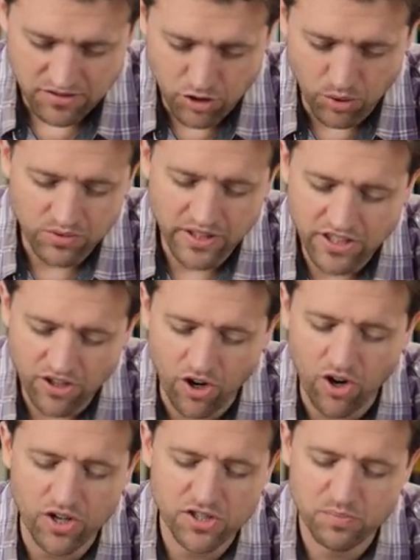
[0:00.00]
Don't let your
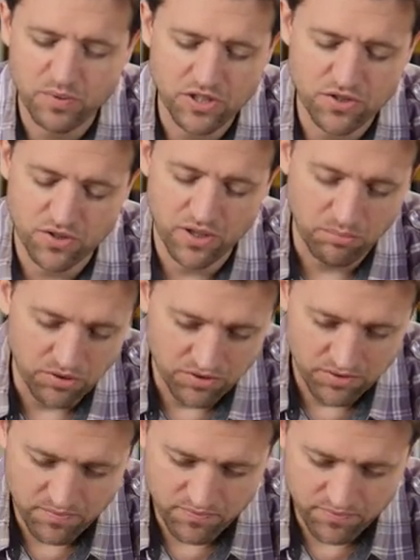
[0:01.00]
hearts be
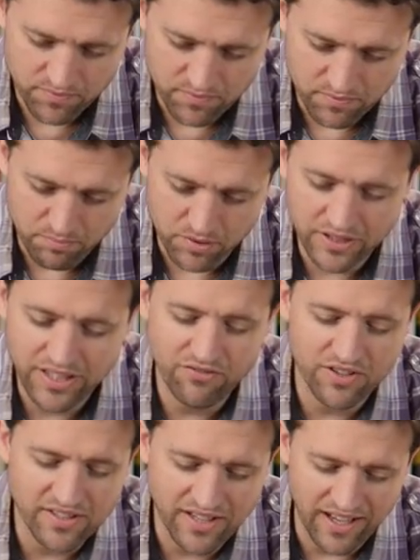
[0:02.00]
troubled.
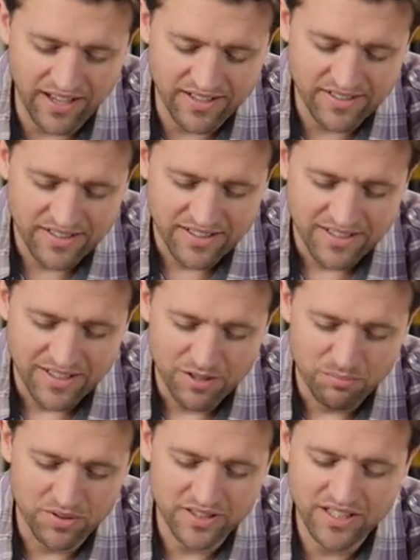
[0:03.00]
Believe in God
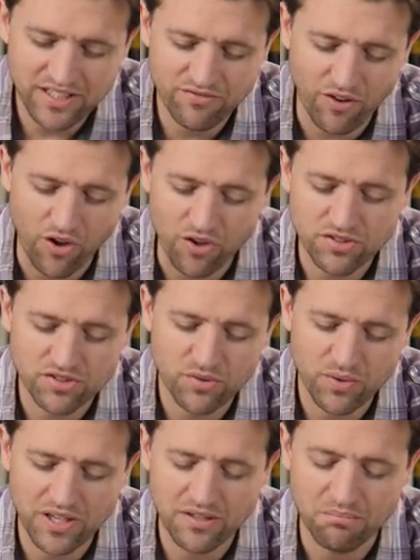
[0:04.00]
believe
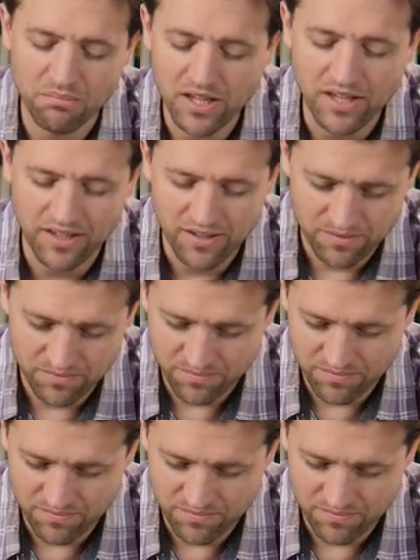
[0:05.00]
also in me.